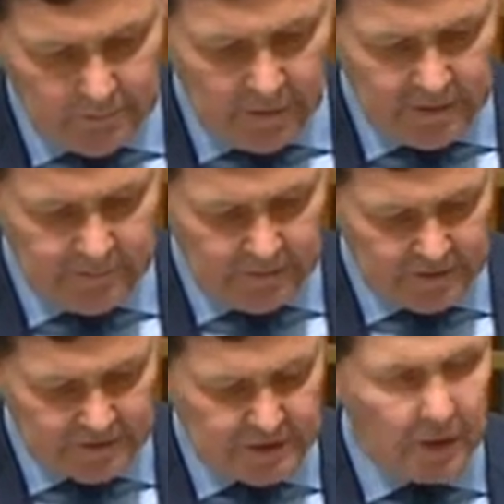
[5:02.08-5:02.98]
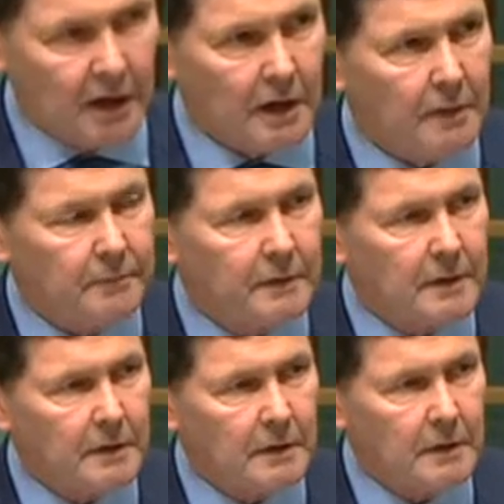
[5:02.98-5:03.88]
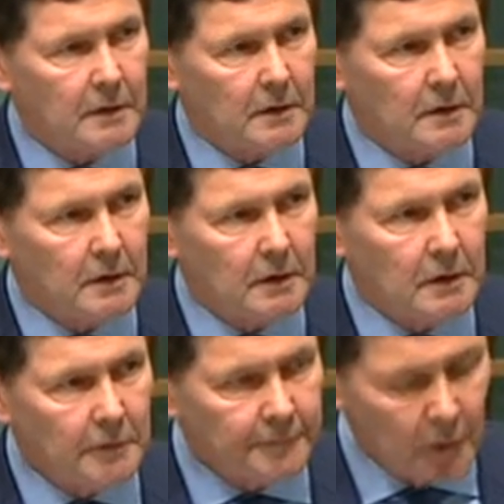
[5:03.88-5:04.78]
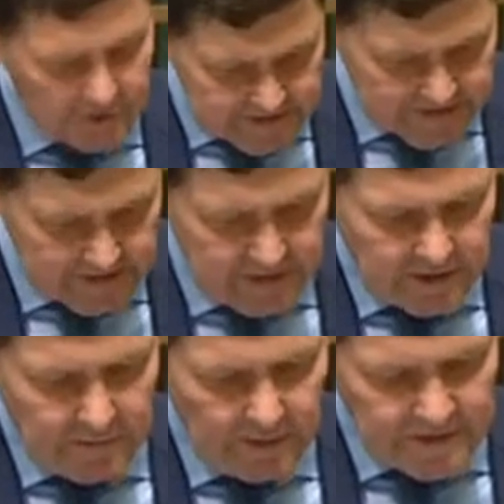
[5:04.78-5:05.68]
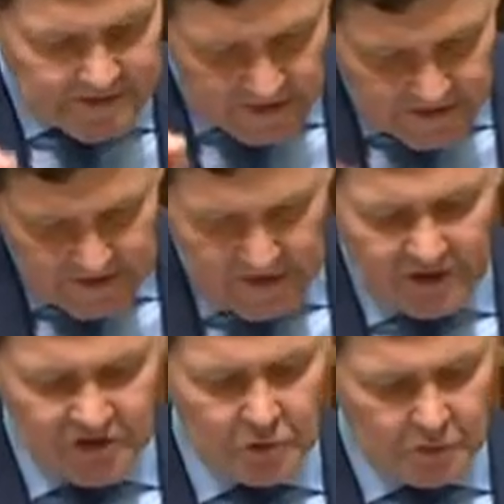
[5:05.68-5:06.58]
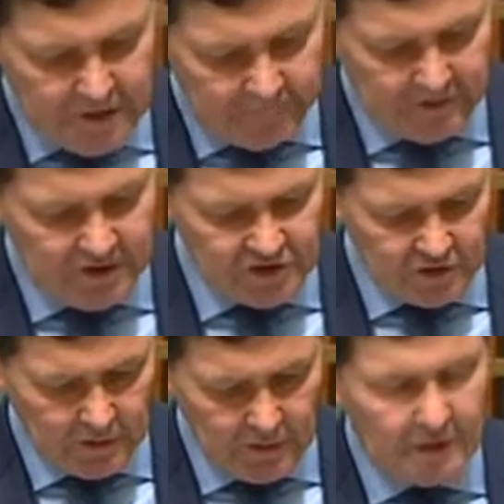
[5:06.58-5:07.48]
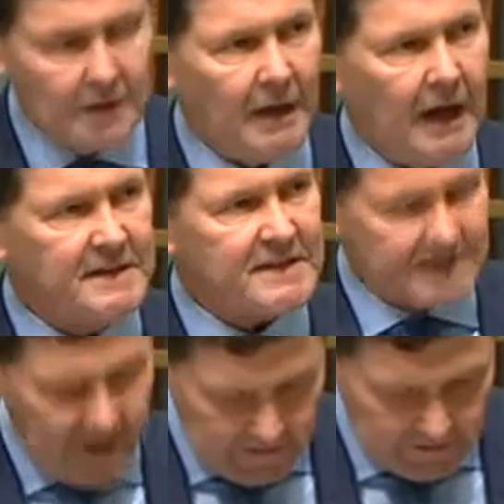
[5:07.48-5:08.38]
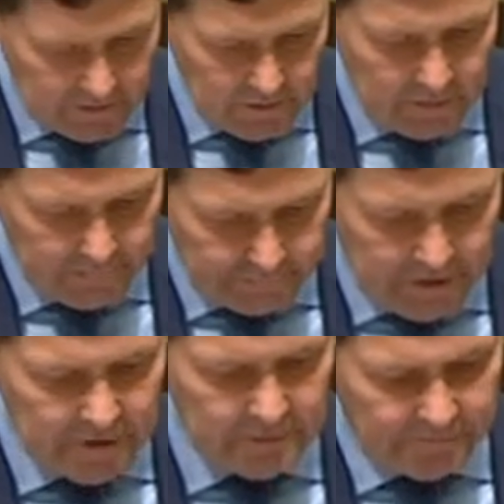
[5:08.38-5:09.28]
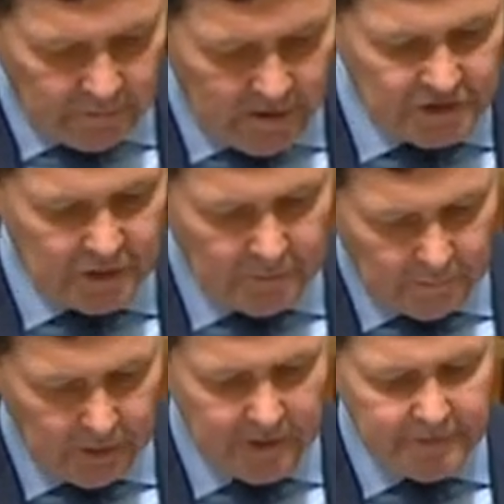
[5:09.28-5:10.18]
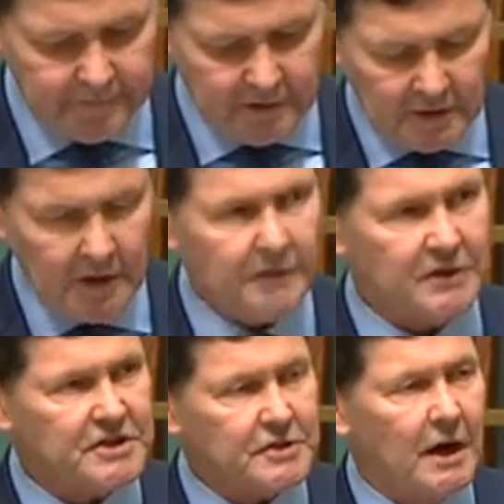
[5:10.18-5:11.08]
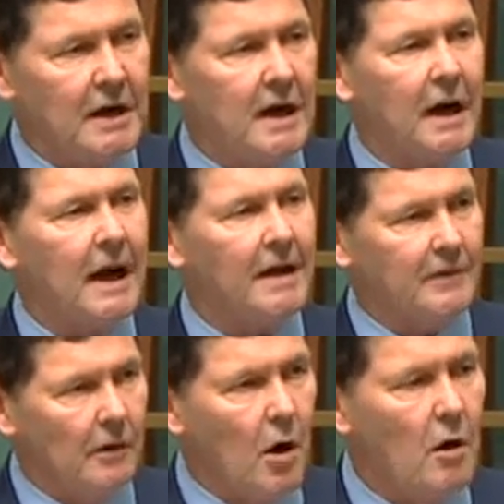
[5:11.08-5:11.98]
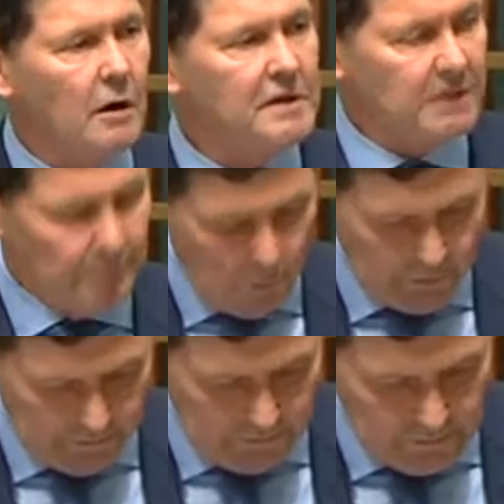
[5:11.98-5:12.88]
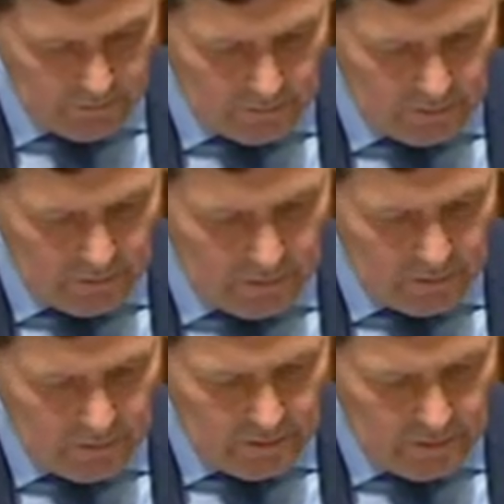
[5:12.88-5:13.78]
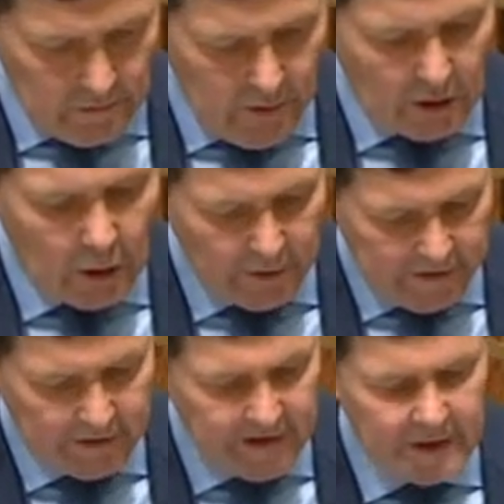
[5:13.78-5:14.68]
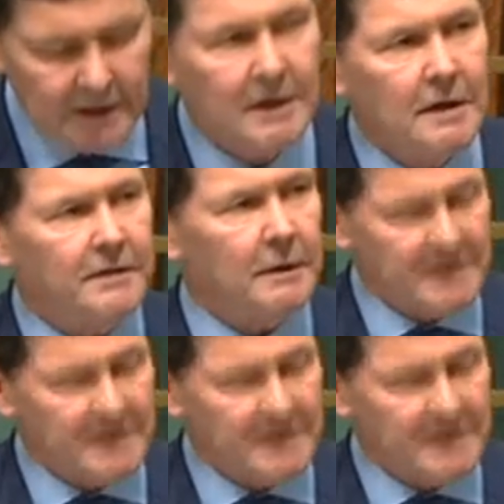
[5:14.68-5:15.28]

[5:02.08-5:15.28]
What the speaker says: belief in Australia. First, there is an international definition and standard of freedom of religion and belief that Australia has long supported. Accordingly, there